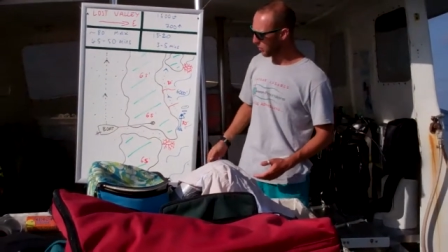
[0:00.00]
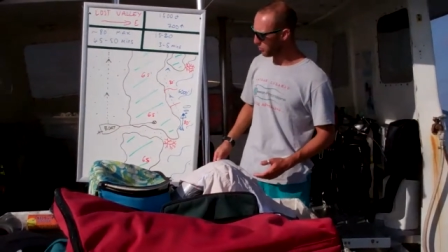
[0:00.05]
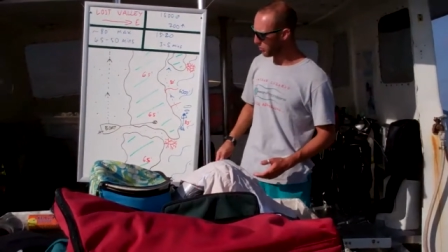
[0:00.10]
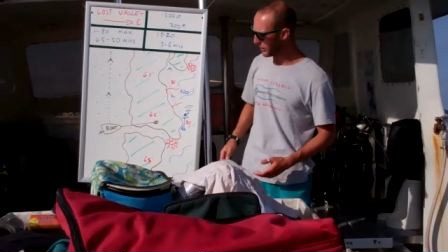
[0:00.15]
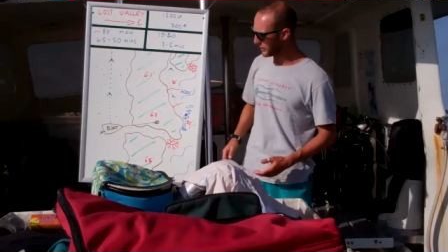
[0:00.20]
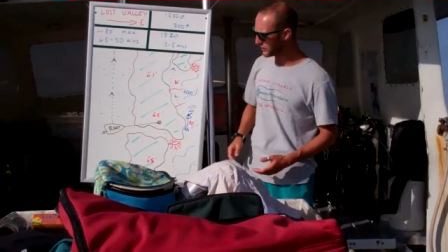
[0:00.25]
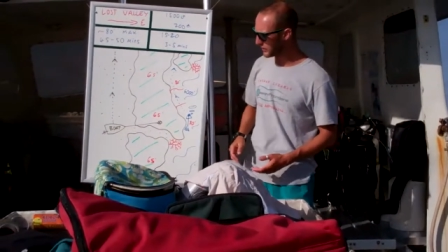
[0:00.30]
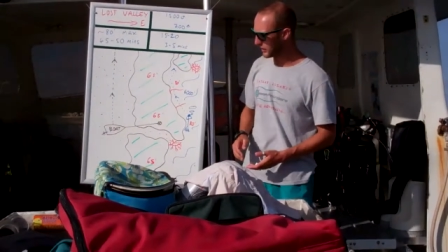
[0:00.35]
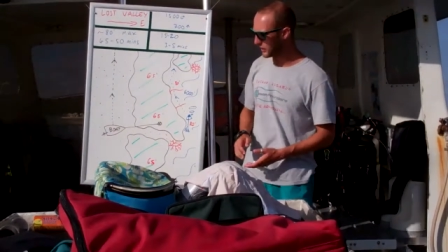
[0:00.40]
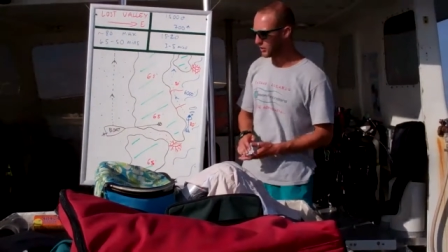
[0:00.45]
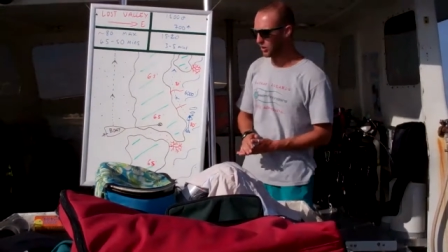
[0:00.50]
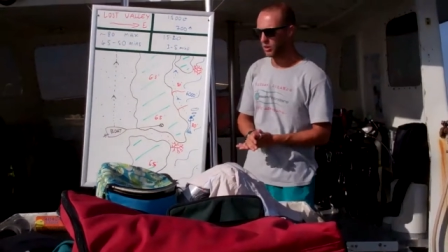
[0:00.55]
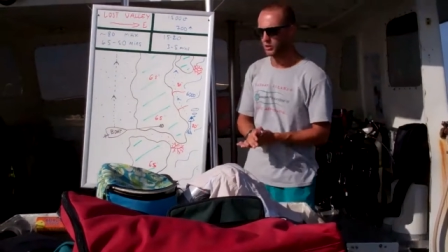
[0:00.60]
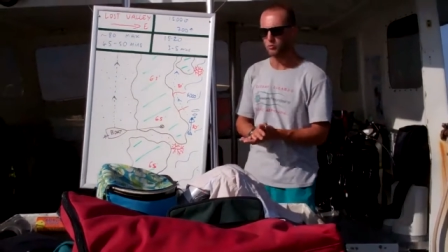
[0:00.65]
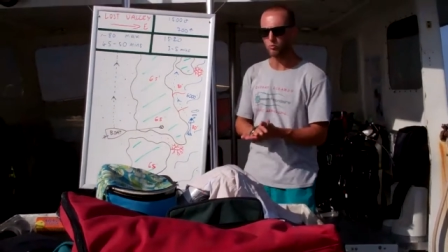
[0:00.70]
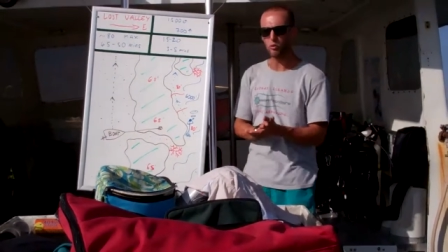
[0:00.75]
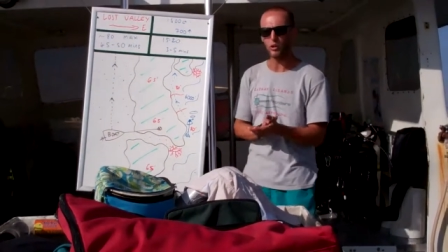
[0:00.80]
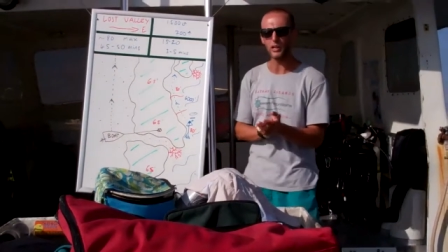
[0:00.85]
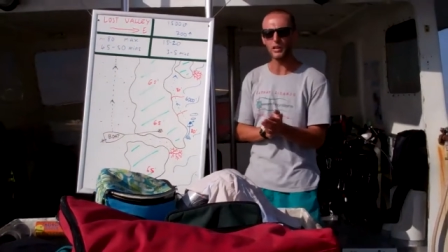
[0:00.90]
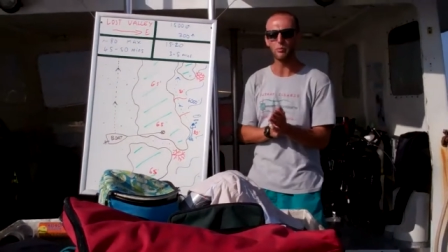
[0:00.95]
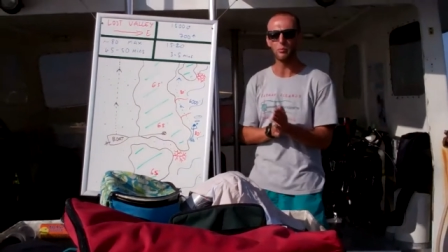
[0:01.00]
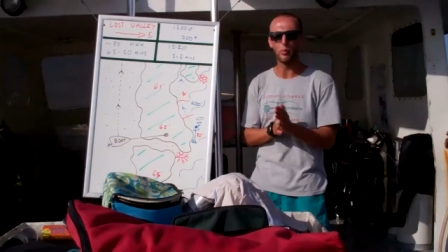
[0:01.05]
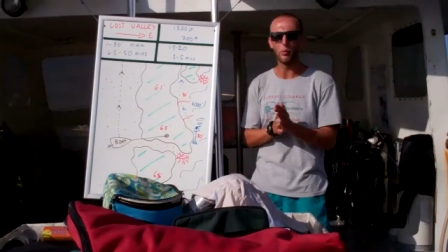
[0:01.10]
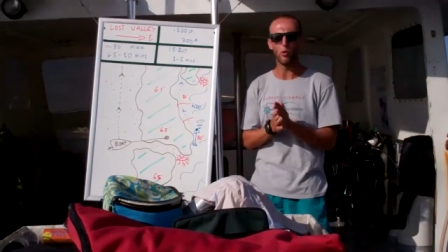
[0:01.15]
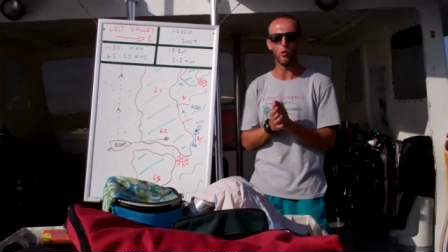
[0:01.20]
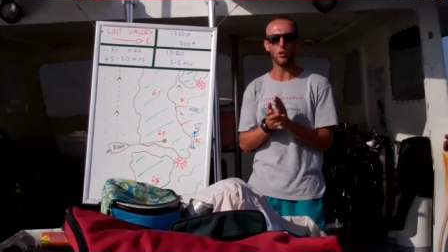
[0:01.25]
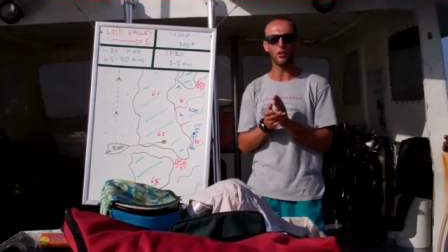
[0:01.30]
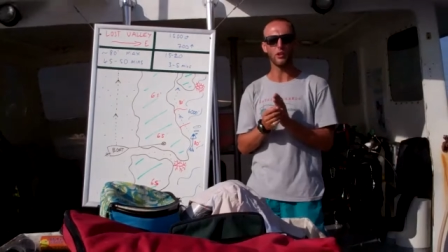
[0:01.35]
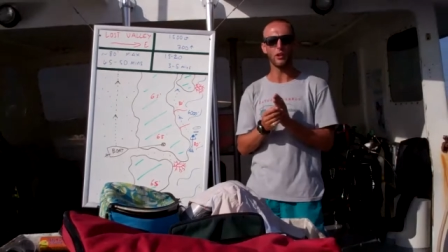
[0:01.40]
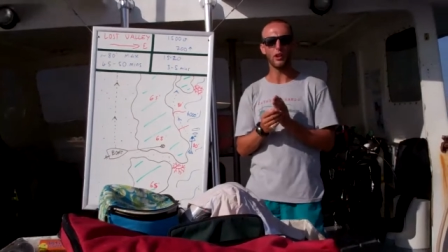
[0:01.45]
Basically, guys, really
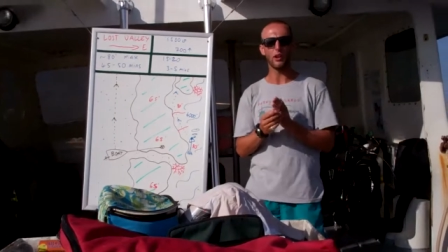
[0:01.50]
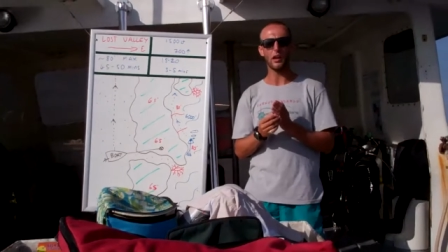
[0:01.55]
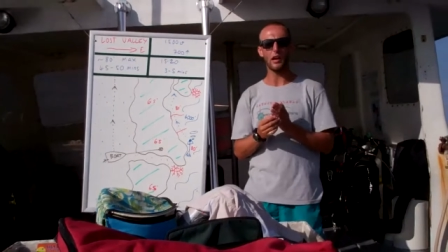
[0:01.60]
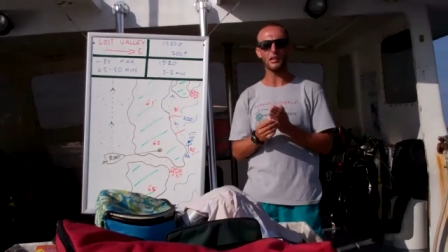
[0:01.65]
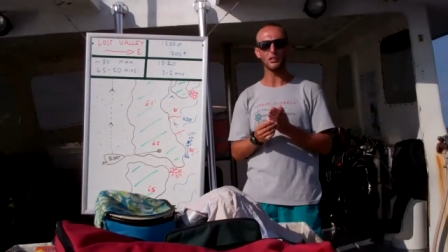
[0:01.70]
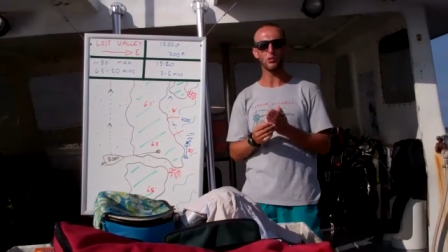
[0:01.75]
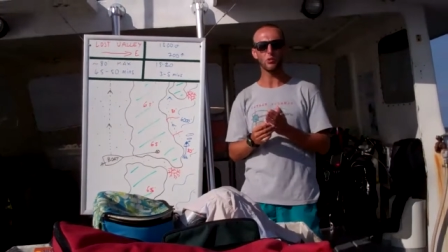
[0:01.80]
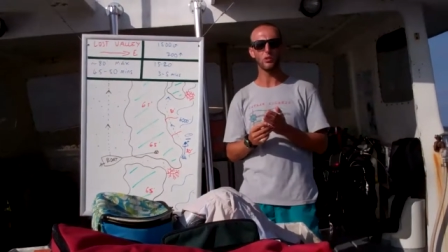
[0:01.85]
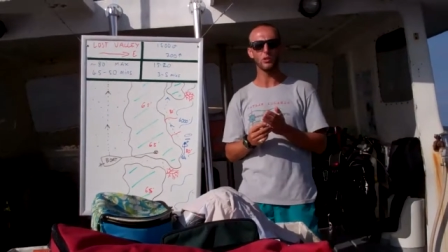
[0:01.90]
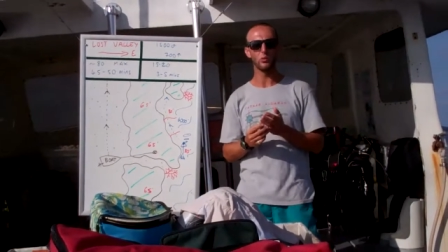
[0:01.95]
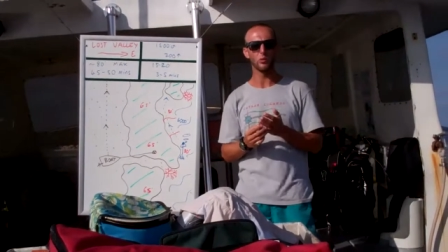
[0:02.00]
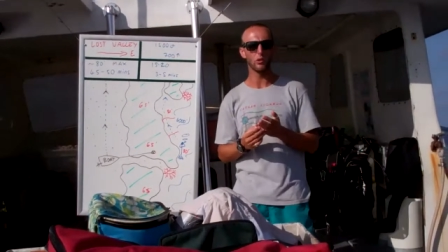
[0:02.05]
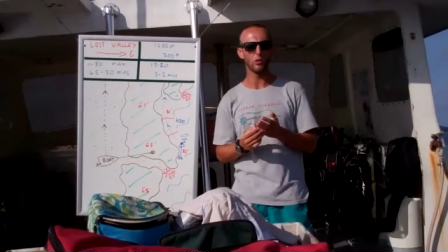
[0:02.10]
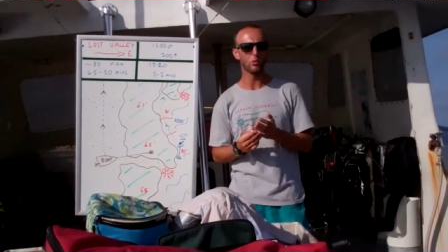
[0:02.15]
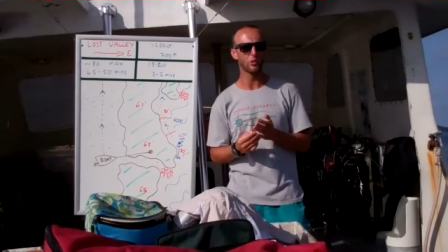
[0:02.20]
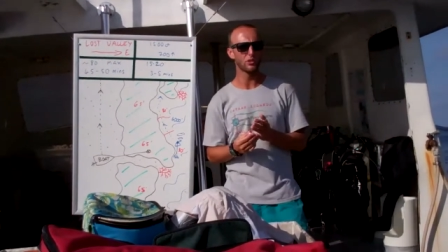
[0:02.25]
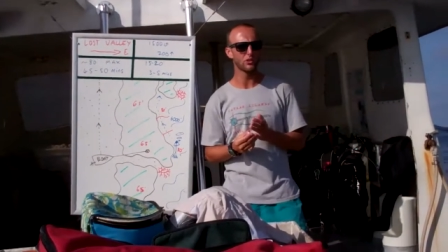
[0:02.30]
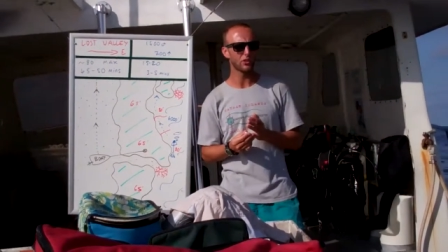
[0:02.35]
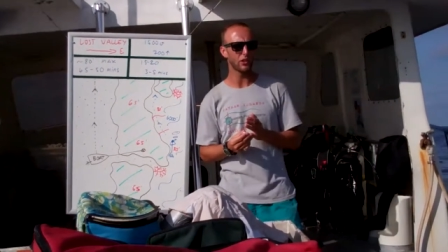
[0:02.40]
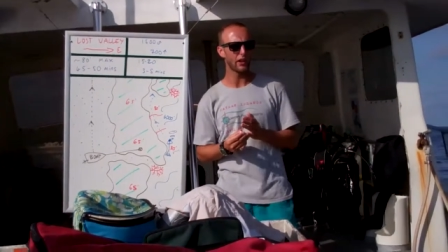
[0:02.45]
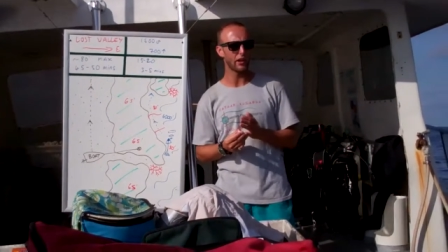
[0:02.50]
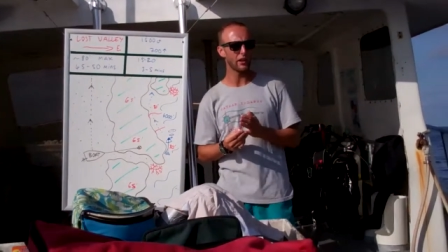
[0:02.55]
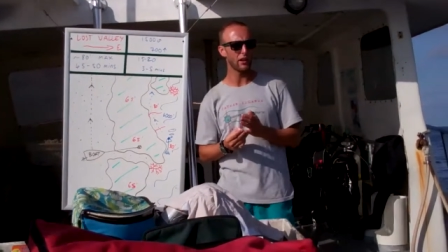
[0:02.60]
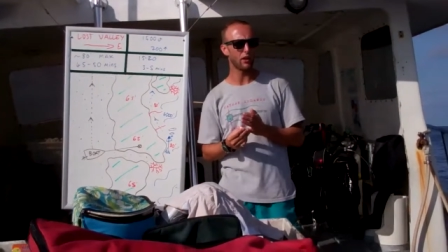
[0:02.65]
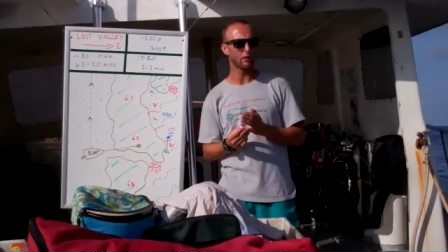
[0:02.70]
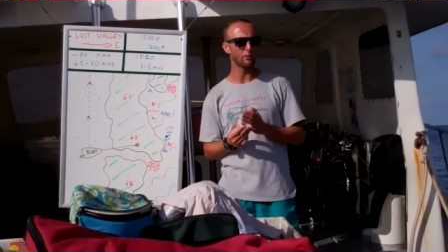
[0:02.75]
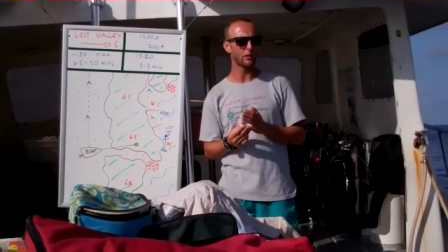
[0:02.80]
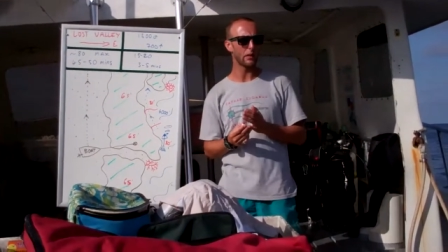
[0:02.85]
important, as always, we always say,